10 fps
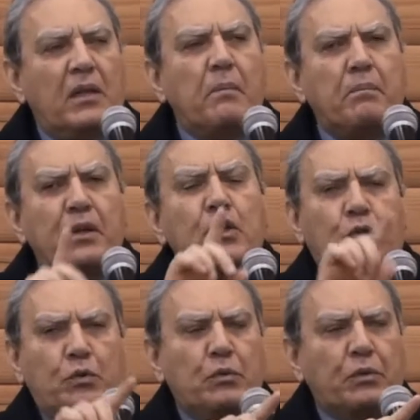be
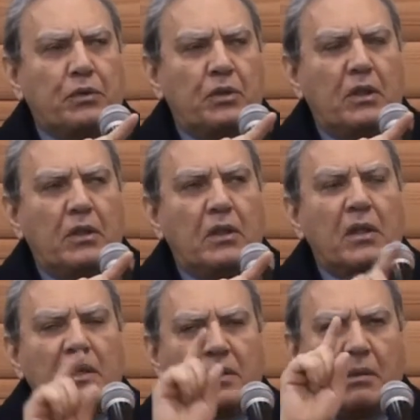sure
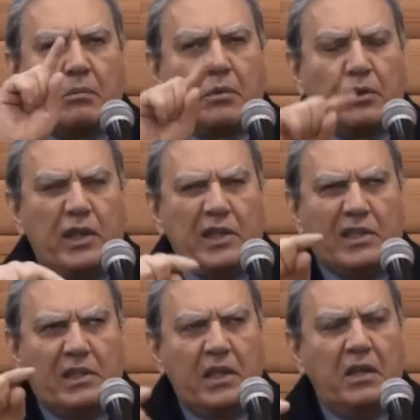somebody
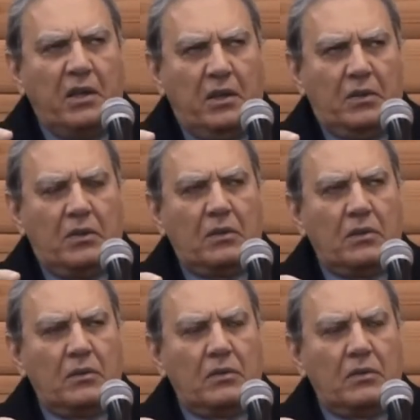is seeing it.